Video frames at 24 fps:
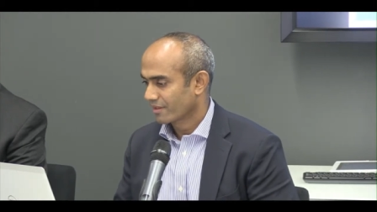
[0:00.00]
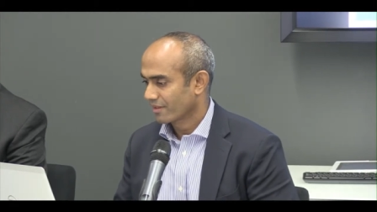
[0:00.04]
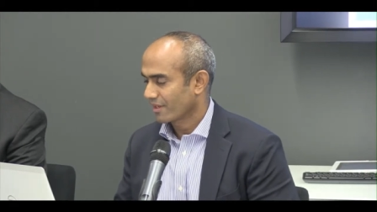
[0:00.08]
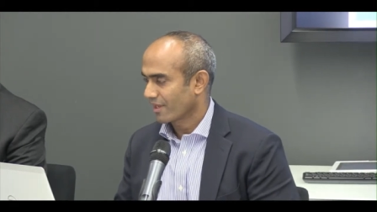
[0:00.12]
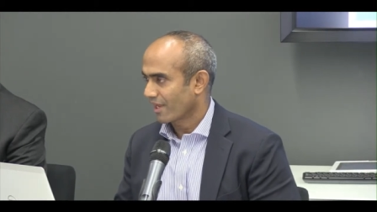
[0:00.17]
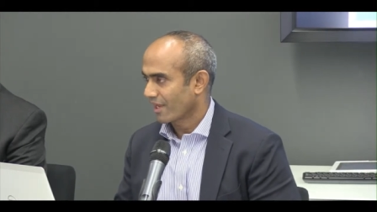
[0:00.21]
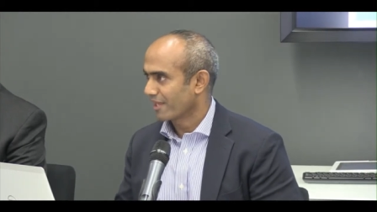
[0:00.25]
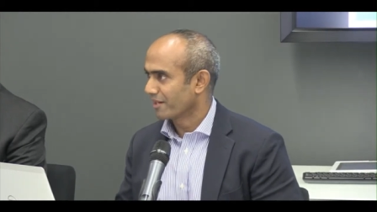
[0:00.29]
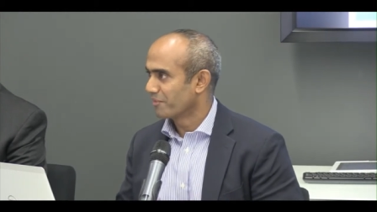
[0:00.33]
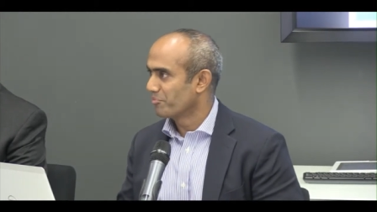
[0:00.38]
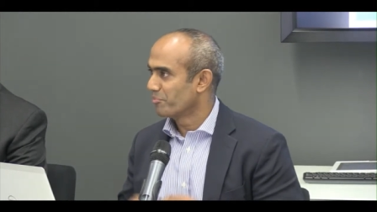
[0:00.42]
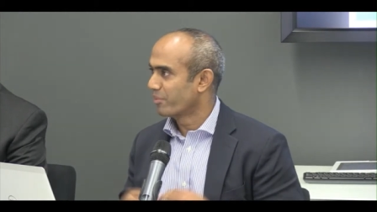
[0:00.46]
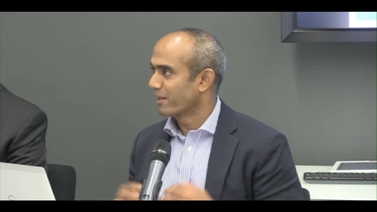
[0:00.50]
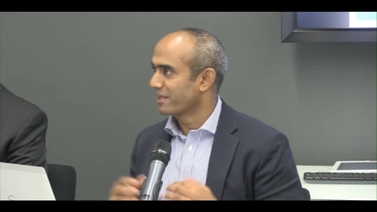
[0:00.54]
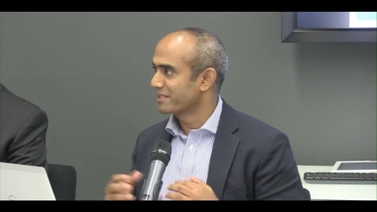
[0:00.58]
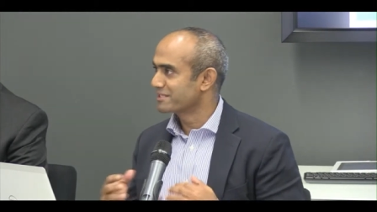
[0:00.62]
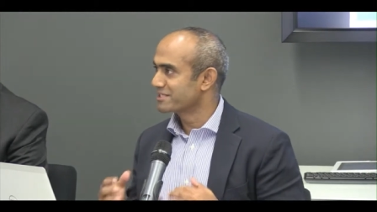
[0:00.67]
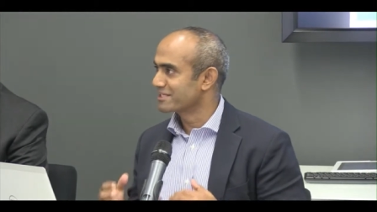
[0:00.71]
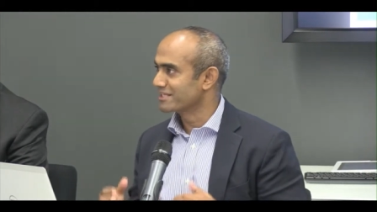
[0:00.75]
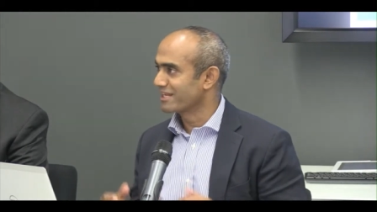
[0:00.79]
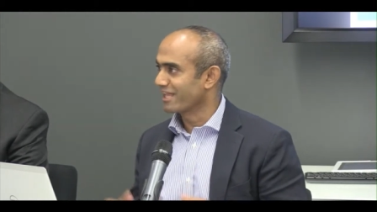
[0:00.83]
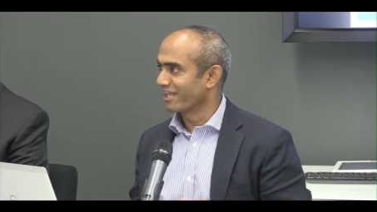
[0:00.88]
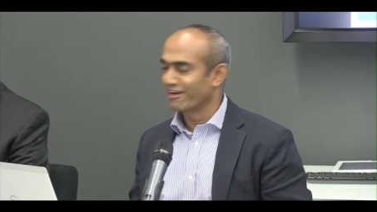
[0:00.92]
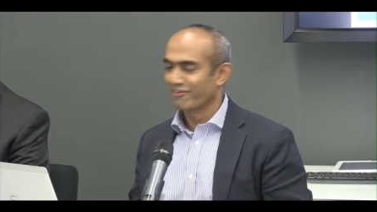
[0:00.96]
And in
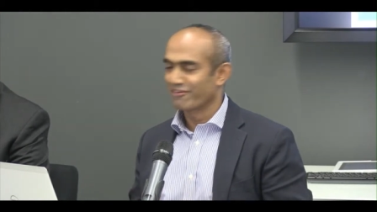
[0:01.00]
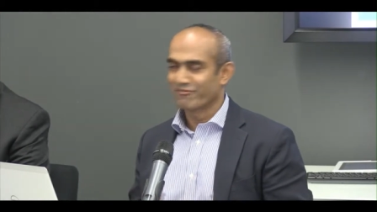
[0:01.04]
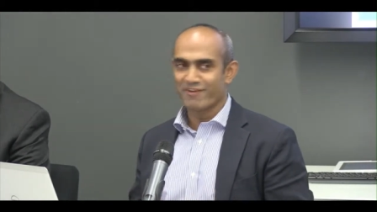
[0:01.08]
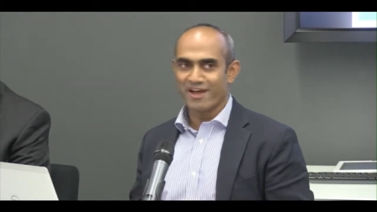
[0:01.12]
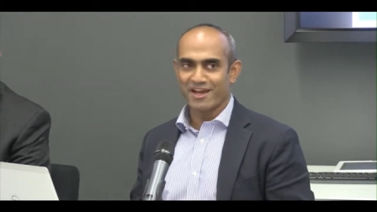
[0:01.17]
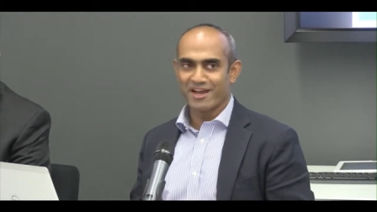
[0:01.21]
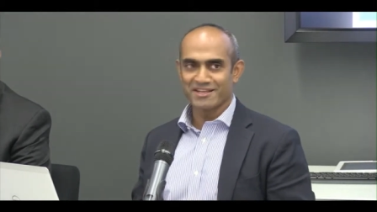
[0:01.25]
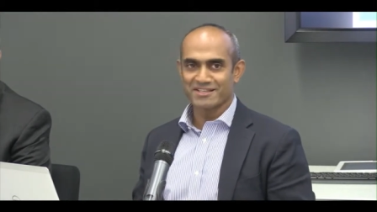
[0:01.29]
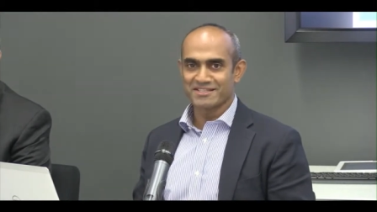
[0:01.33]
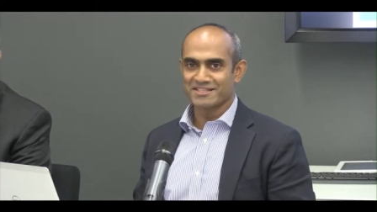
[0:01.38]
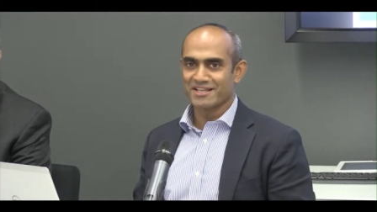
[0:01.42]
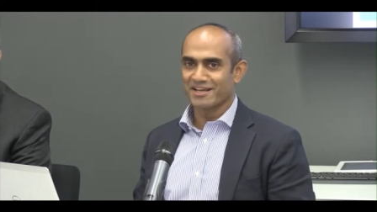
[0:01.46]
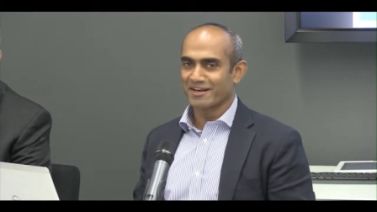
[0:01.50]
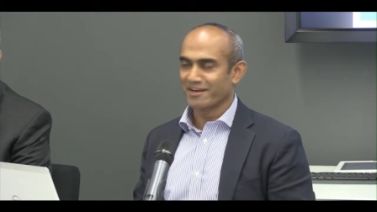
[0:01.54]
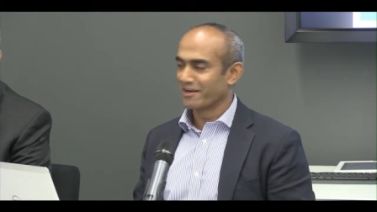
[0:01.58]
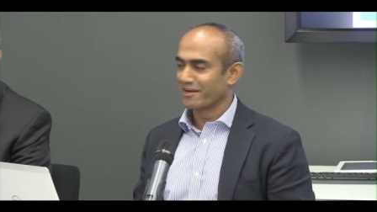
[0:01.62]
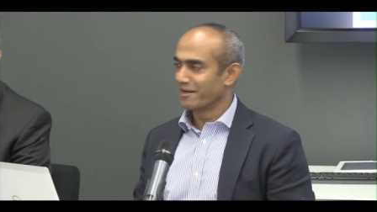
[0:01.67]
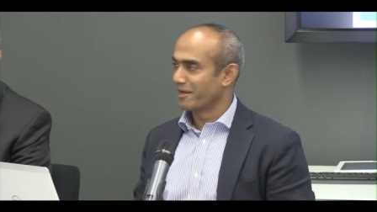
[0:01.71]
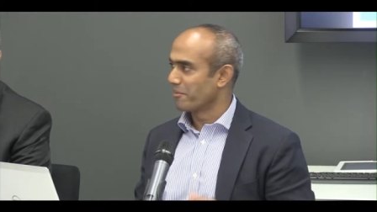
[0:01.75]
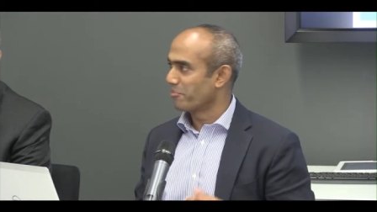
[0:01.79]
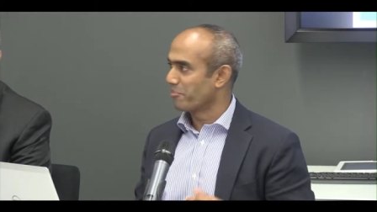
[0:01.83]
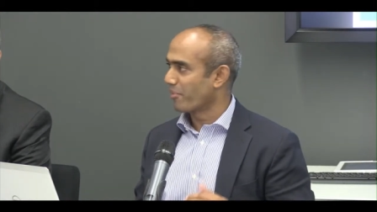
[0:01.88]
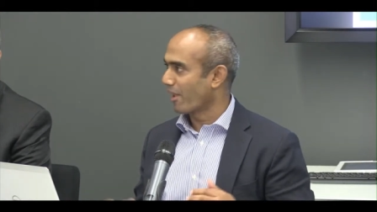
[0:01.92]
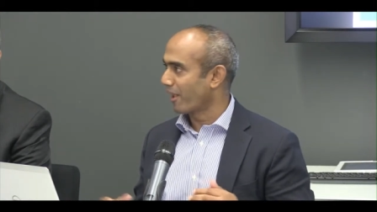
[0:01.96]
places like Afghanistan and
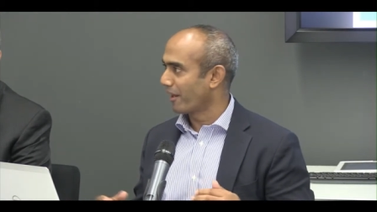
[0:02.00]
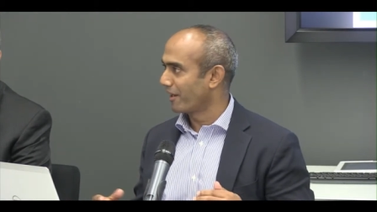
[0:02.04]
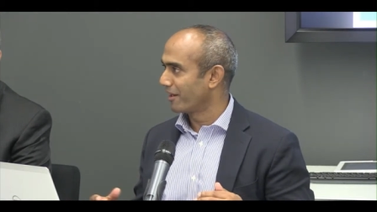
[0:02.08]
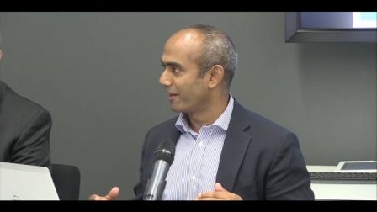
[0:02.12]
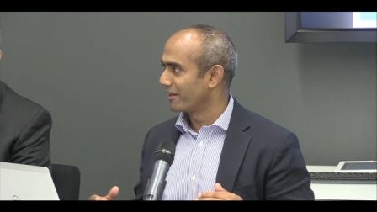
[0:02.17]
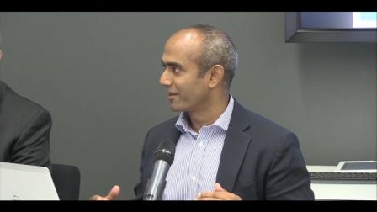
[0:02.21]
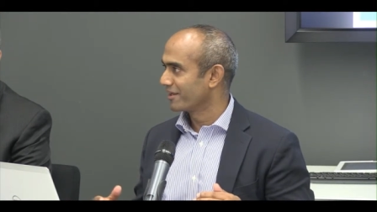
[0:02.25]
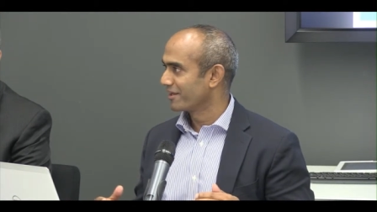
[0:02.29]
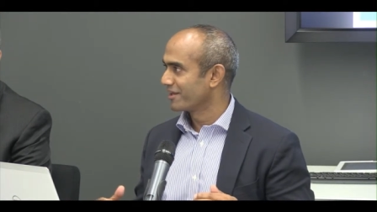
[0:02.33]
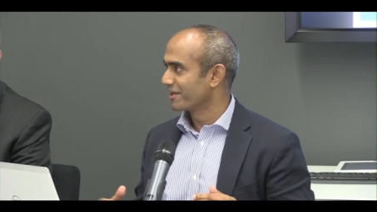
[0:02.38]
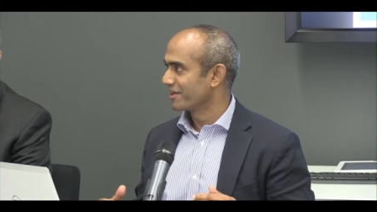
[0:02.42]
Nepal,